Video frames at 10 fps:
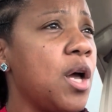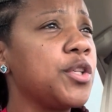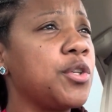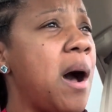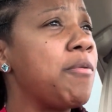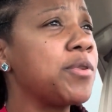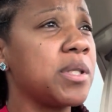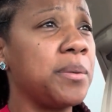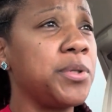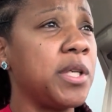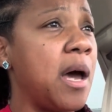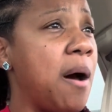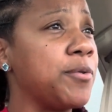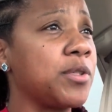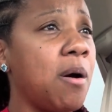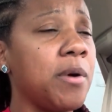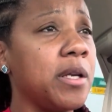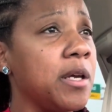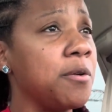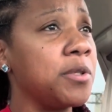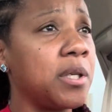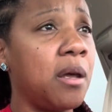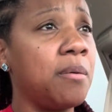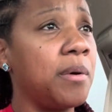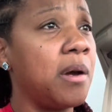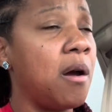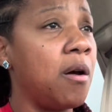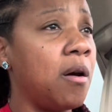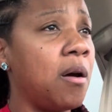So I was upset. I was already irritated with her,